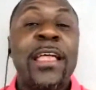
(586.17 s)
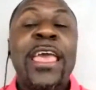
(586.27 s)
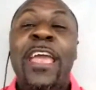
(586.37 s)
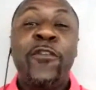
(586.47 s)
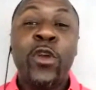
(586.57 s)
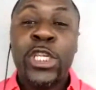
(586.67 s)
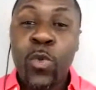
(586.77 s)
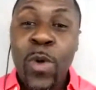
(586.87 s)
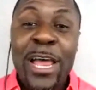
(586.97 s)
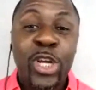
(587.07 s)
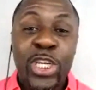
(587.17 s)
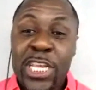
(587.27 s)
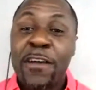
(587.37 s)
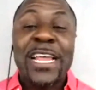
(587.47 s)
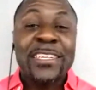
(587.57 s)
If you surround
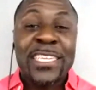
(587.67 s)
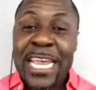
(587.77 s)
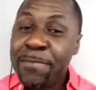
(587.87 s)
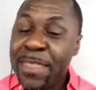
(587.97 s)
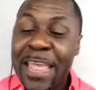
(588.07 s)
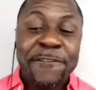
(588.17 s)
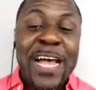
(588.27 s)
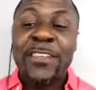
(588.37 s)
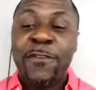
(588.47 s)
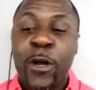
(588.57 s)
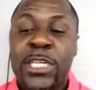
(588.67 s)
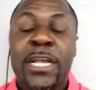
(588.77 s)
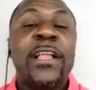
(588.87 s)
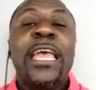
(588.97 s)
yourself, that same thing, vice versa.